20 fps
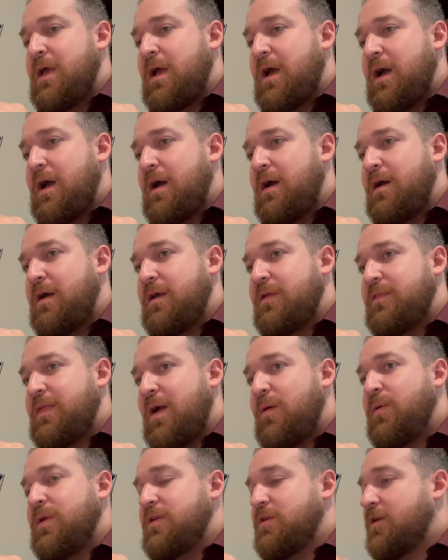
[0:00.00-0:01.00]

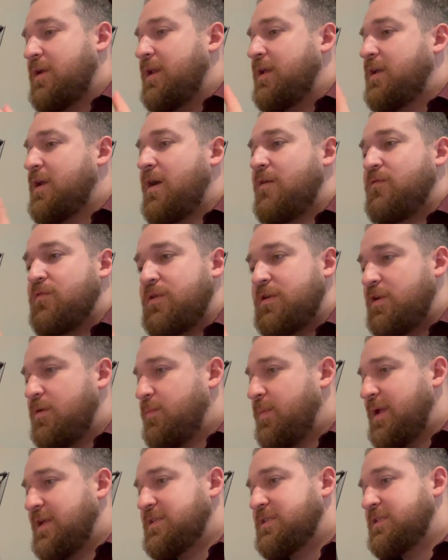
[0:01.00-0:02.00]
That way you're kind of covering your
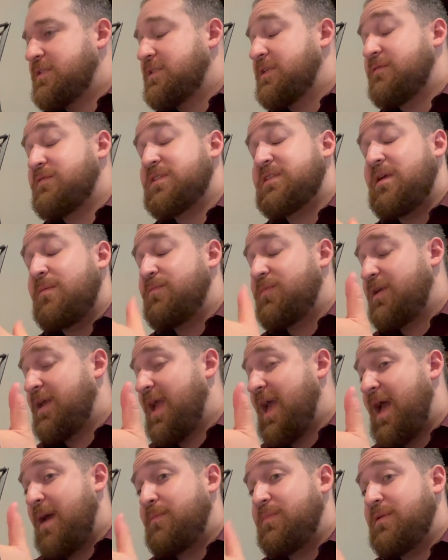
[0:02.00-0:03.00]
bases if something
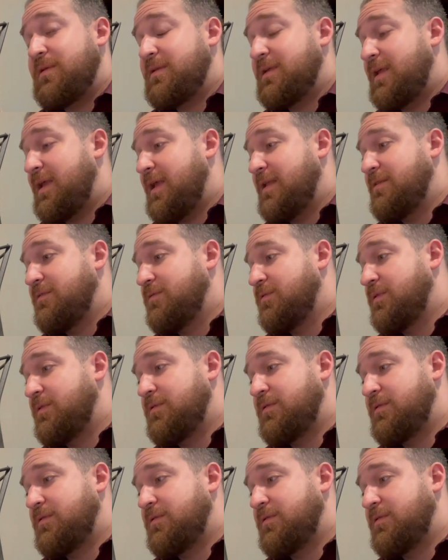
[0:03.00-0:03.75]
happened and,